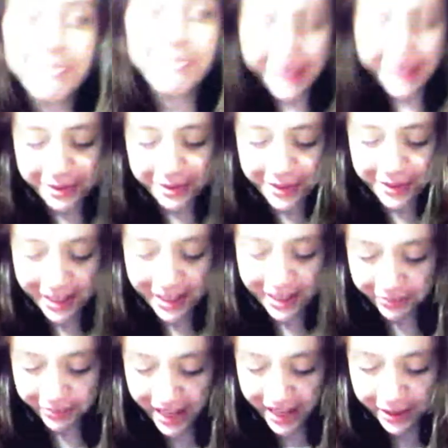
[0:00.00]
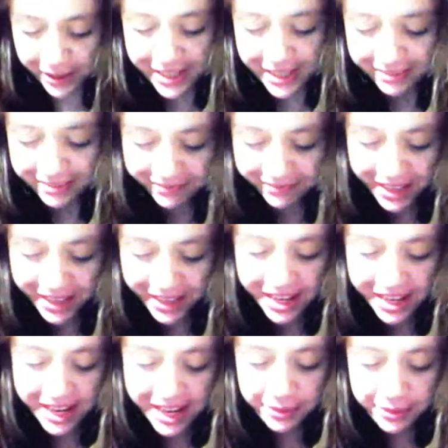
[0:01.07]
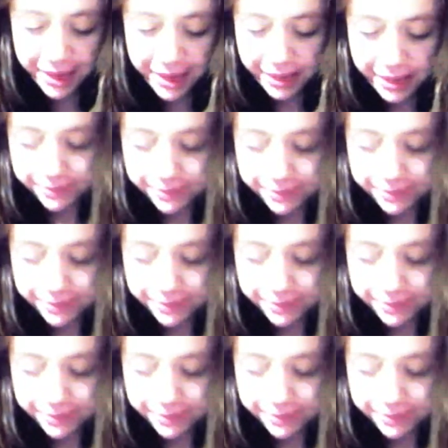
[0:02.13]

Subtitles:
but it was funny. Anyways, enough about me.